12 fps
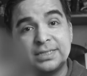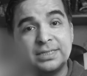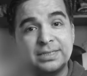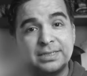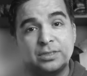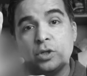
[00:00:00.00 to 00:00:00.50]

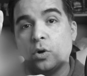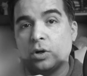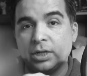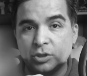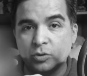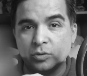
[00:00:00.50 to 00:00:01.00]
is the
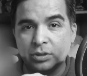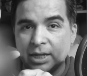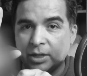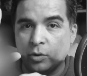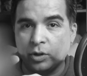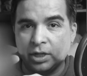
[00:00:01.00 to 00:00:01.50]
only tool
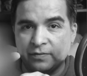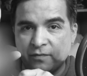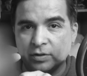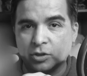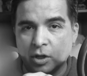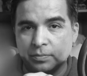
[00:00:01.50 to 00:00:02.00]
that you need
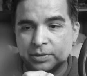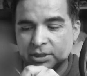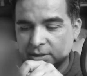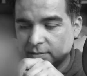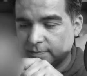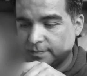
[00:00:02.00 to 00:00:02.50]
for sculpting.